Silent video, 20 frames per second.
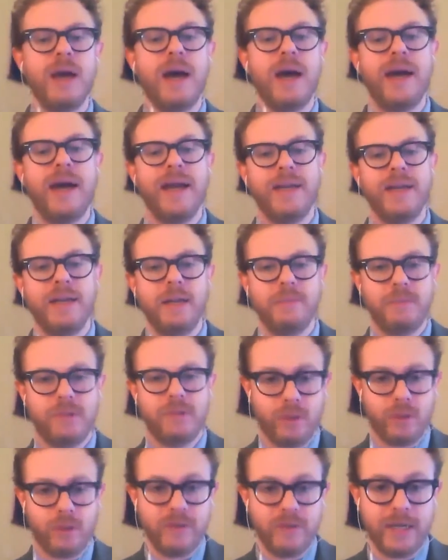I ended up
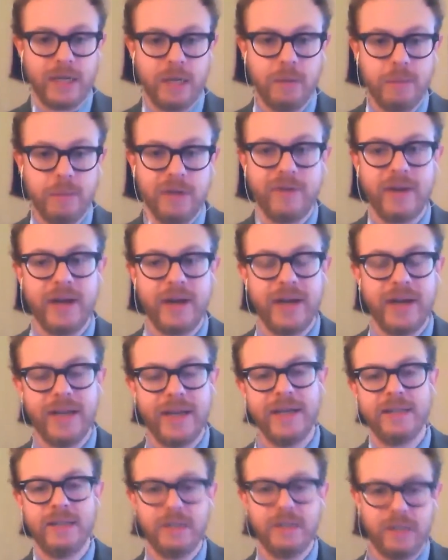sort of taking a bit of a
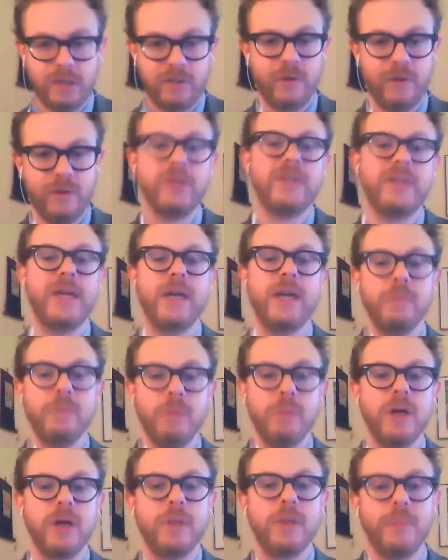hiatus and just focusing on the
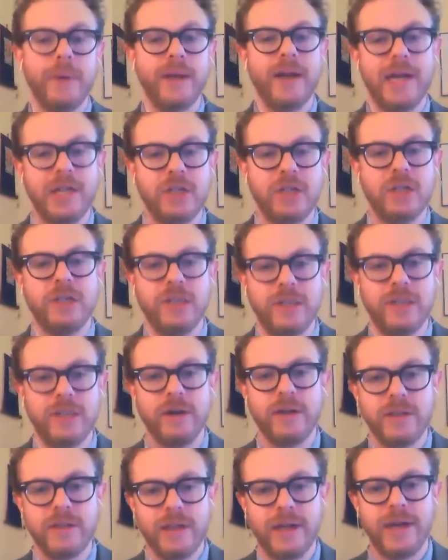book, but I should
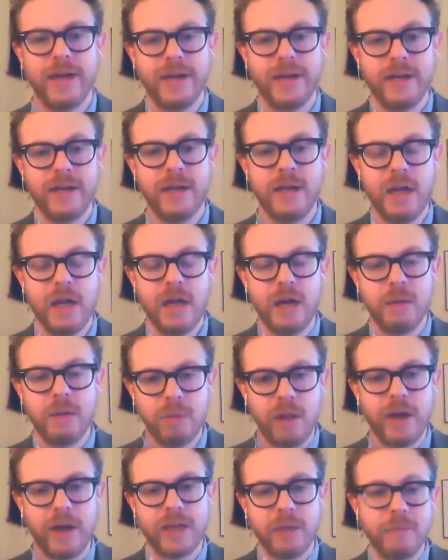start. Uh,
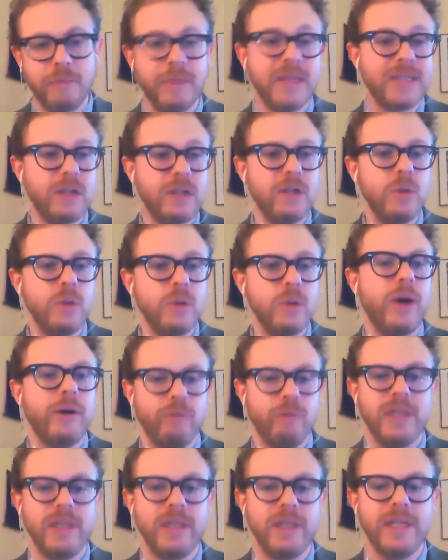blogging because I do I
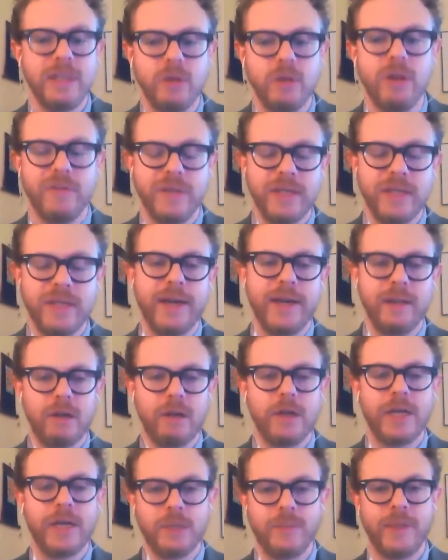really do love the
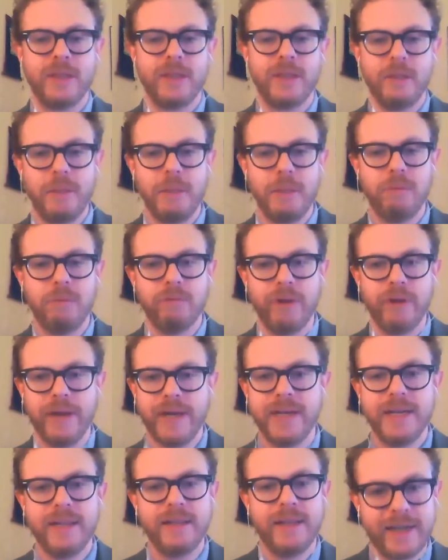dialogue aspect that people write
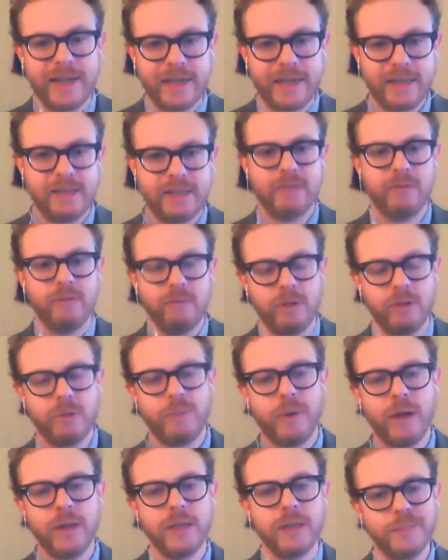in that I get to
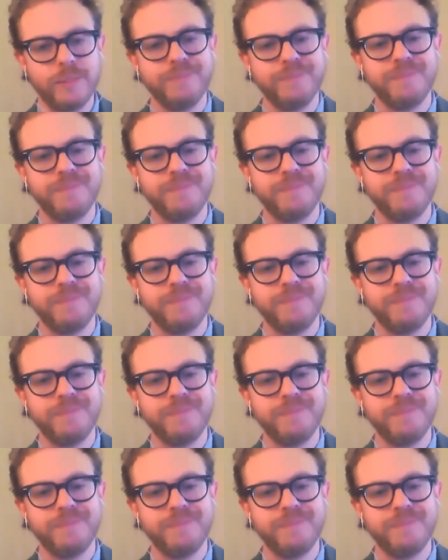respond.